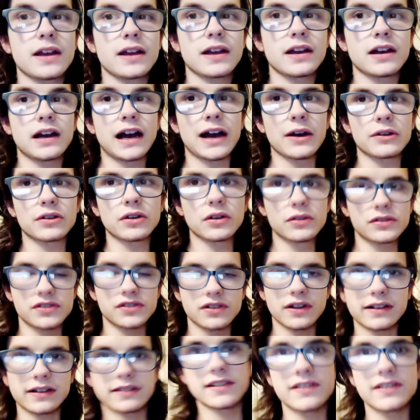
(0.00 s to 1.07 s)
I would also
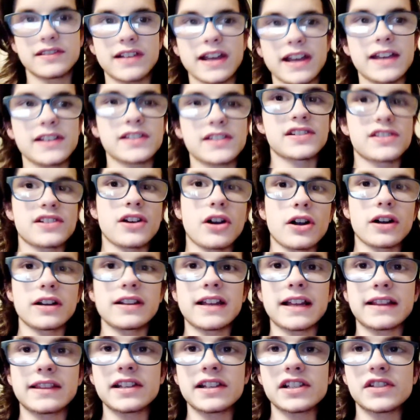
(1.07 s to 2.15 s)
like to say sorry
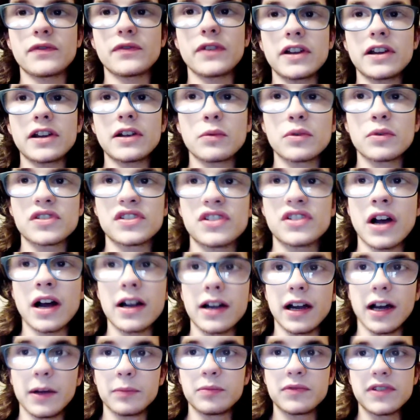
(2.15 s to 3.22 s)
that this video was not
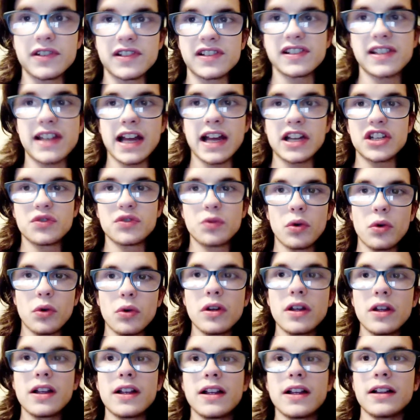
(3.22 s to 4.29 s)
up to
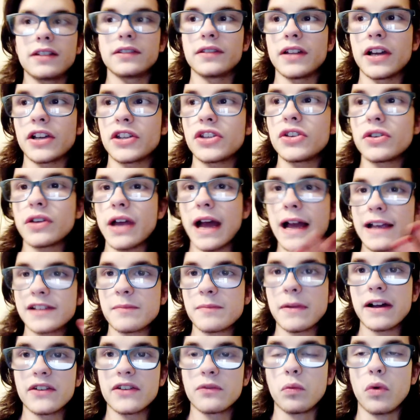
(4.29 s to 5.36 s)
schedule like you guys
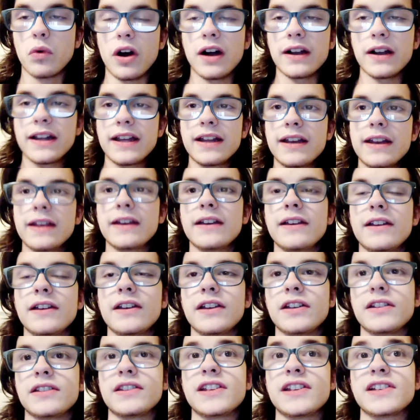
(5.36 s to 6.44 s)
might have wanted
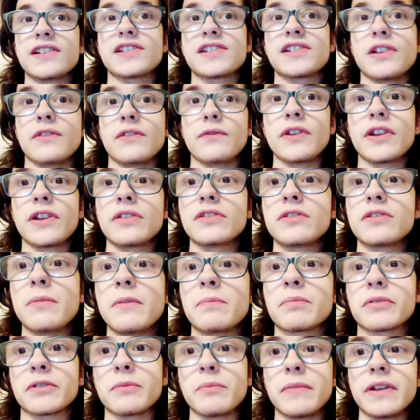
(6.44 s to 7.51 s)
this video to be
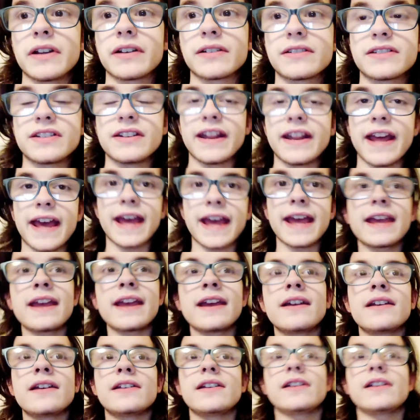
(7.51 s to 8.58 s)
premiered today
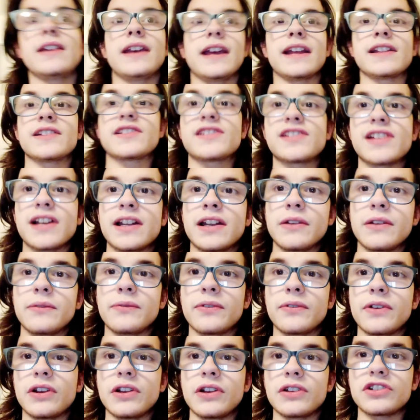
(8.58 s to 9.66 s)
instead of
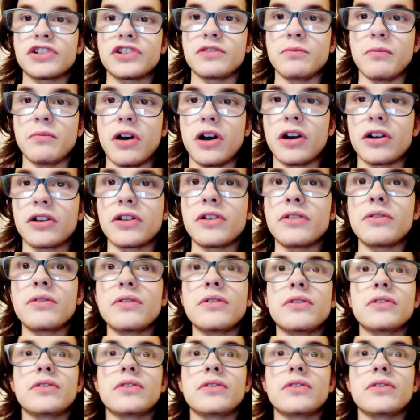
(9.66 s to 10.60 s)
tomorrow,